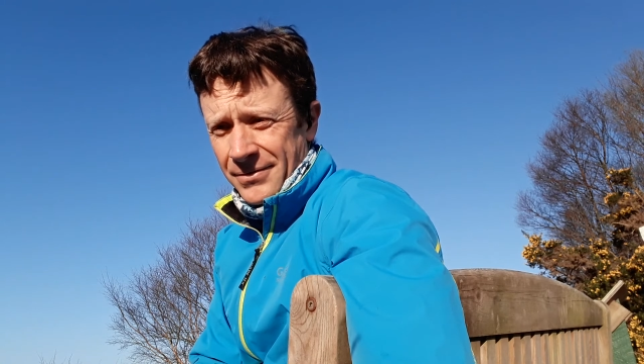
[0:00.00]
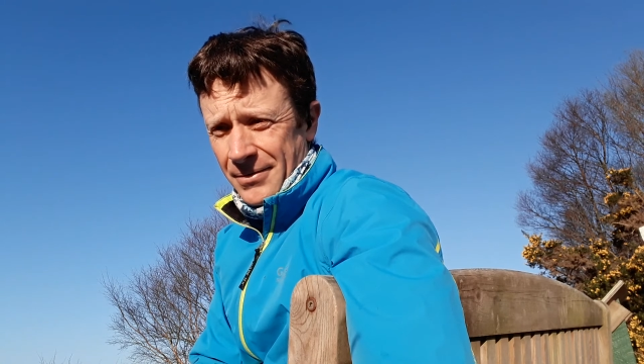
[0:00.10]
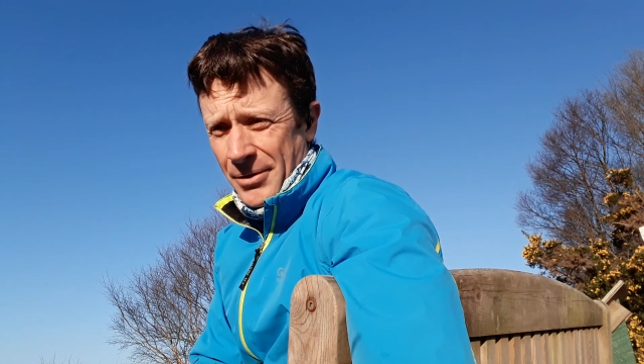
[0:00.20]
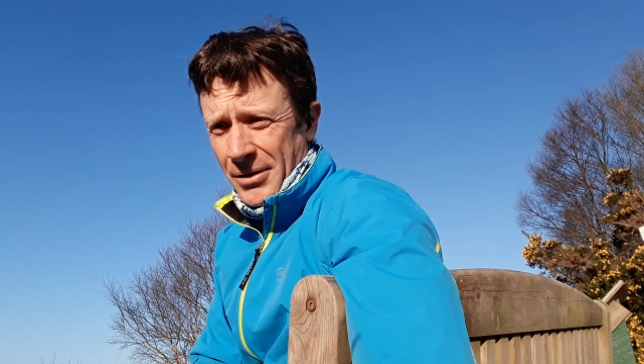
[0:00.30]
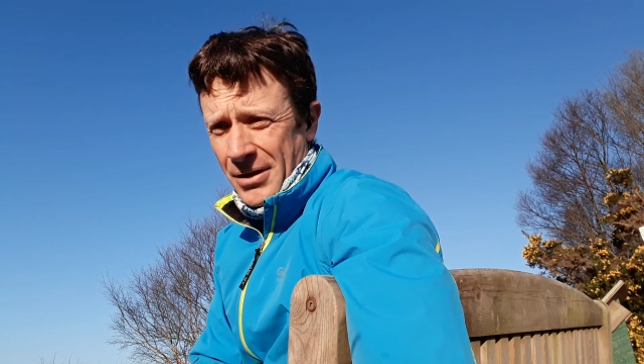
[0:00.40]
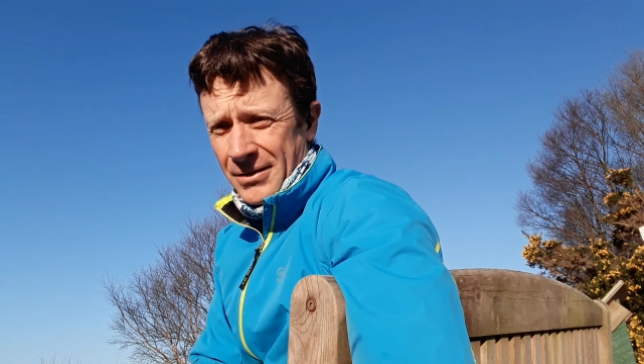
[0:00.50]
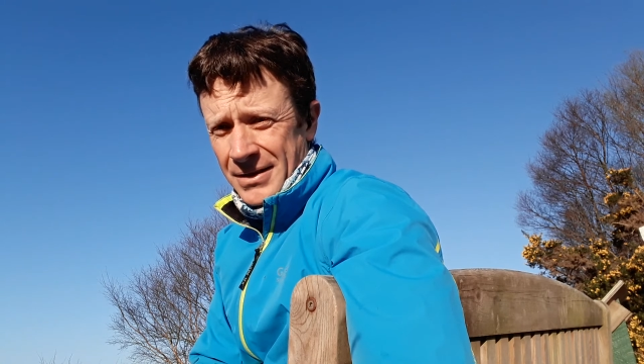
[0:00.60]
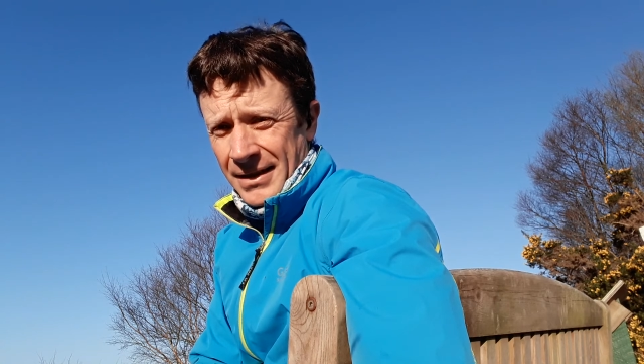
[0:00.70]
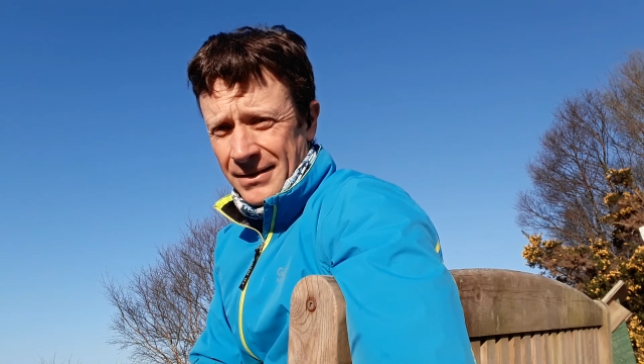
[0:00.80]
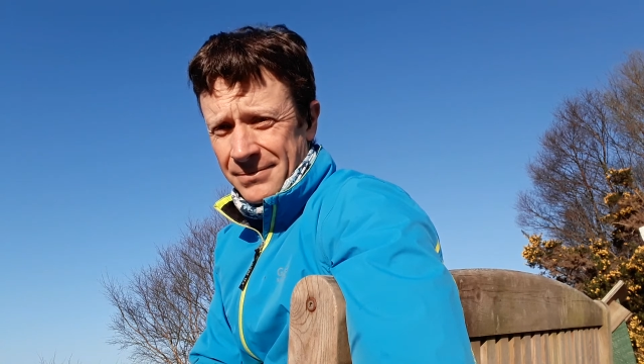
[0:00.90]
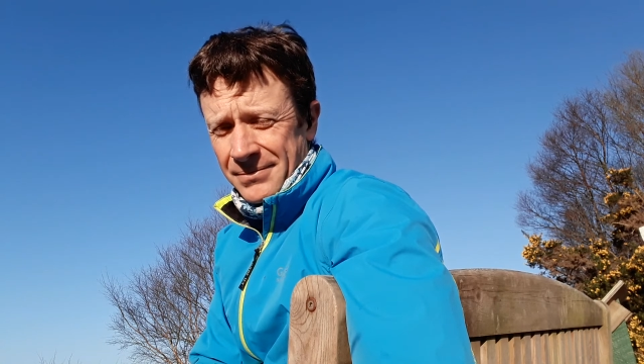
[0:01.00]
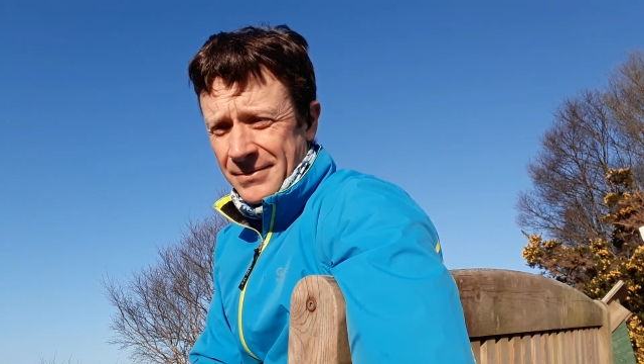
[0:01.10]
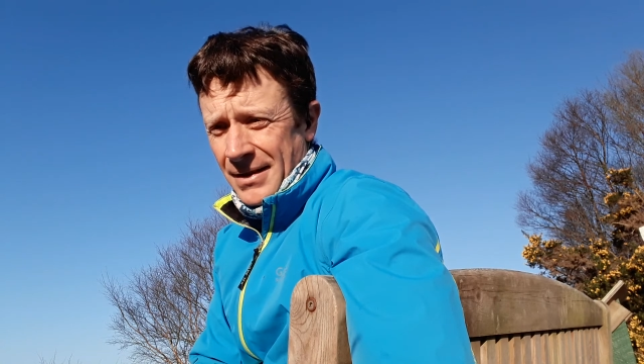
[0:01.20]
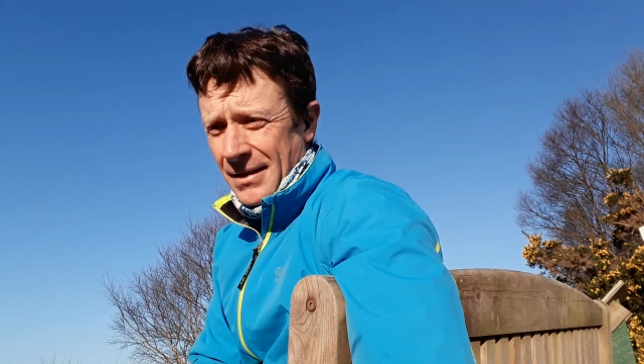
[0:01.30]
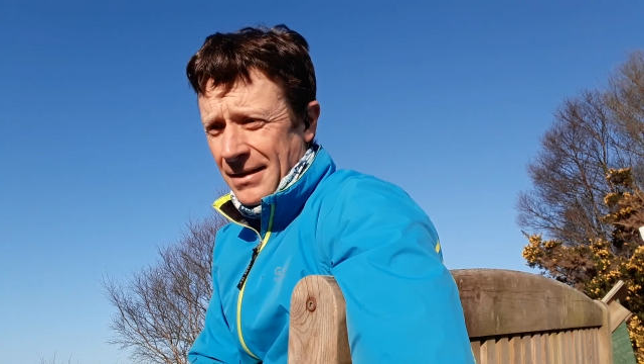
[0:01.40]
from your contact,
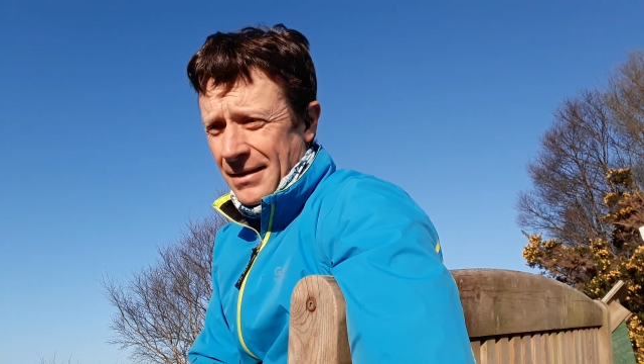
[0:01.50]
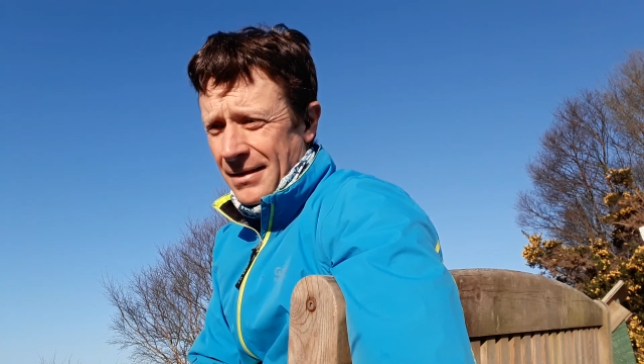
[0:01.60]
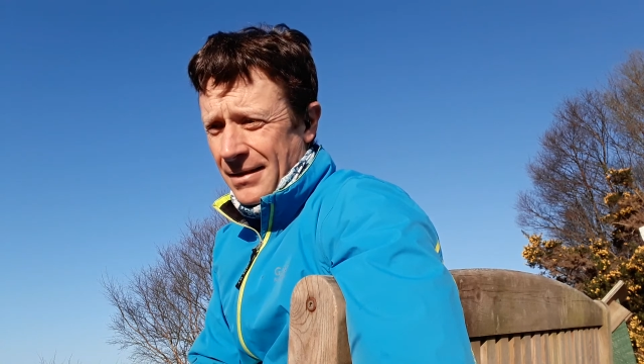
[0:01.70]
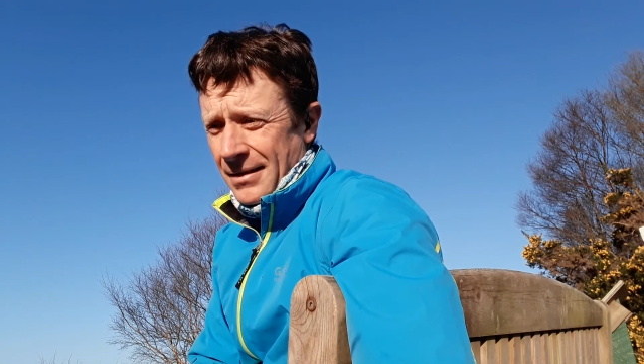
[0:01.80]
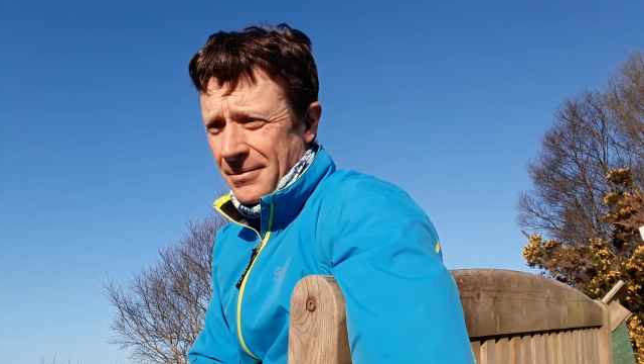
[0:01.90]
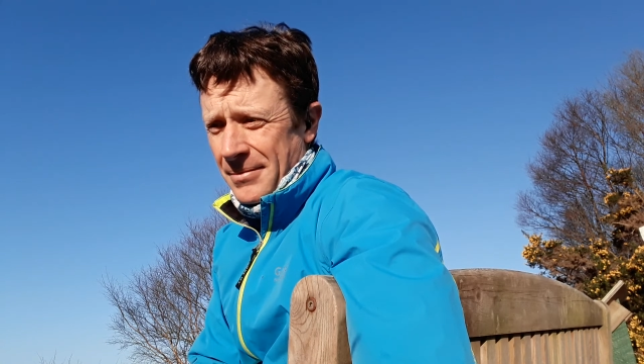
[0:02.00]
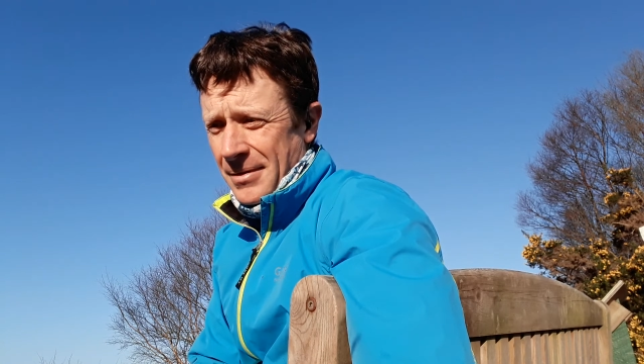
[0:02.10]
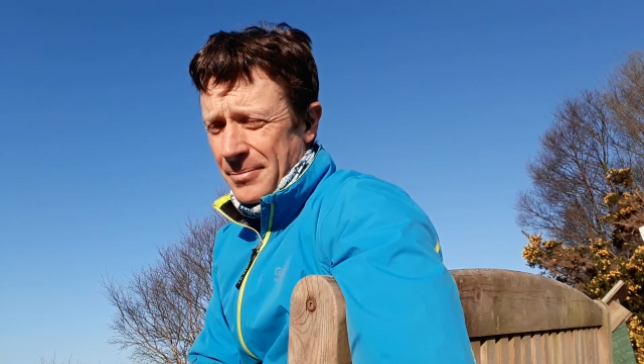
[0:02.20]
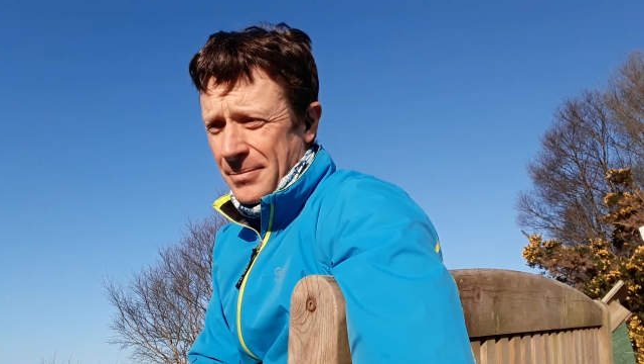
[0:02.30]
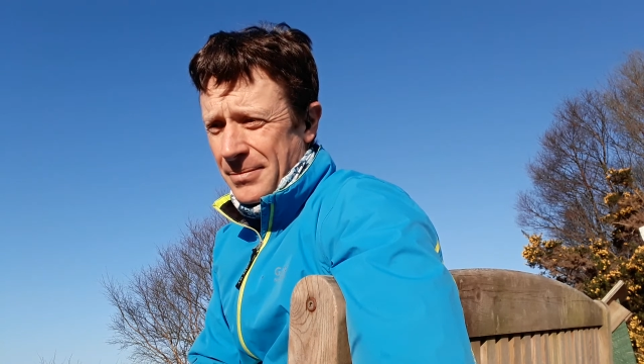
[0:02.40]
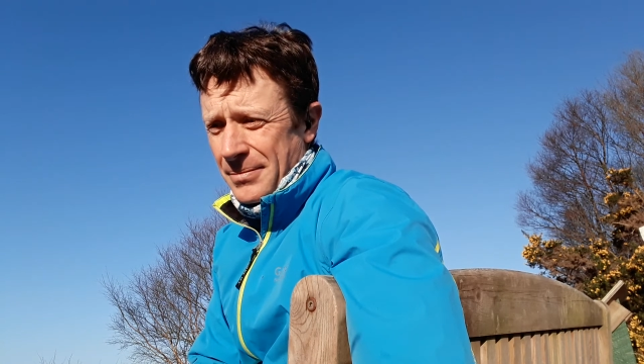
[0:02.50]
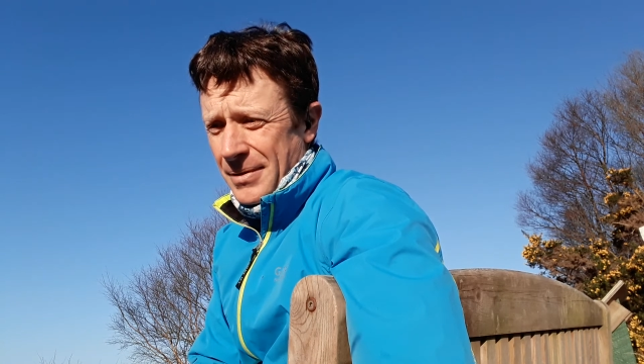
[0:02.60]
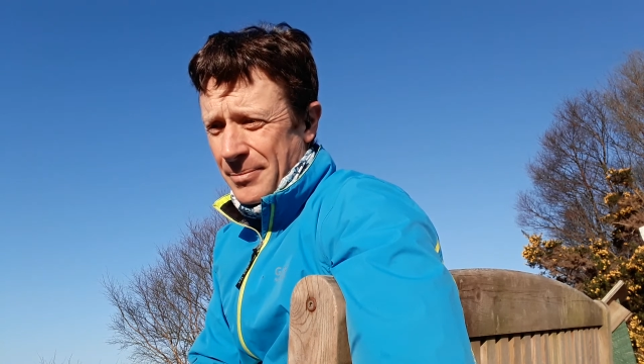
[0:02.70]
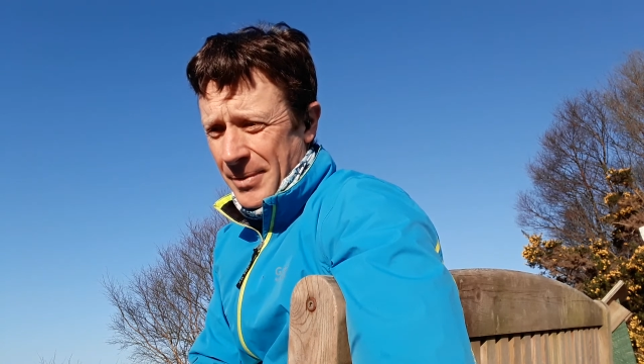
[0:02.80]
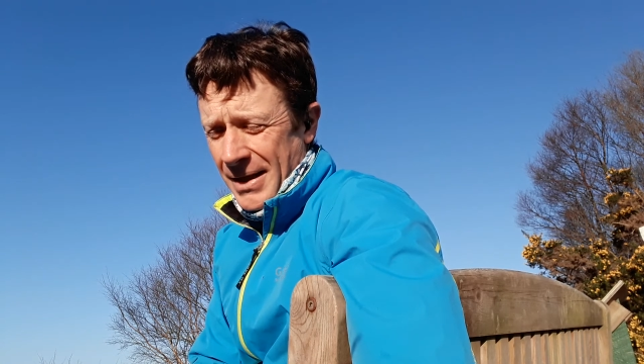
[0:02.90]
but
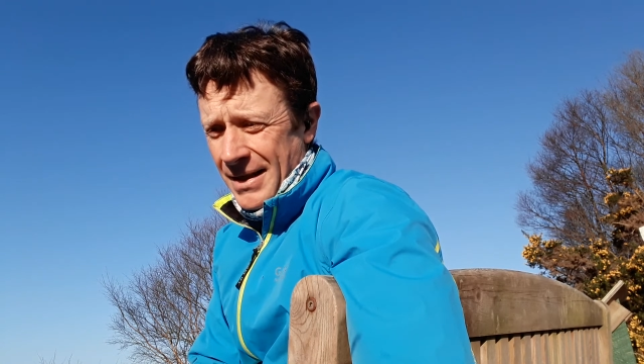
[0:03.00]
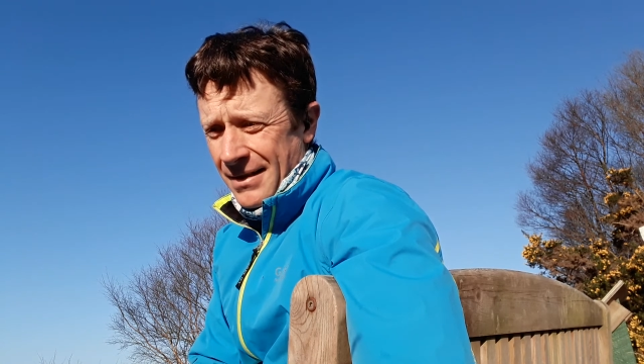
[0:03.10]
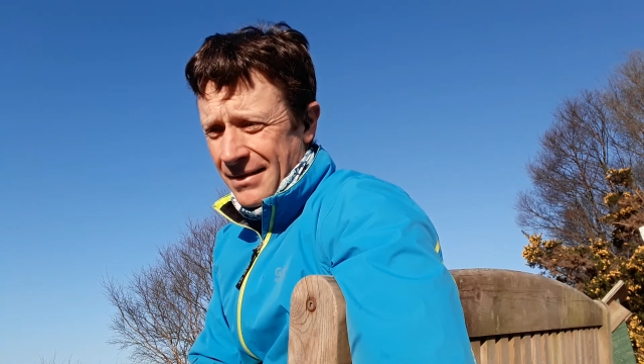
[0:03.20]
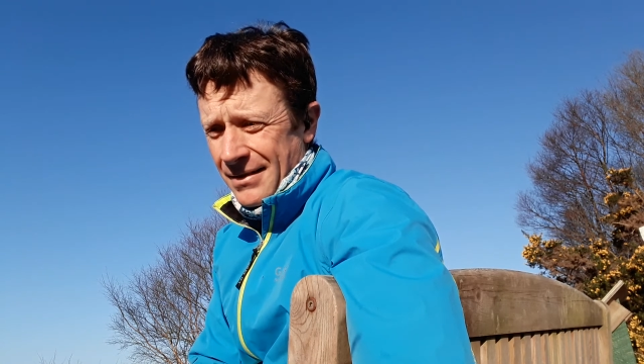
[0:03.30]
B,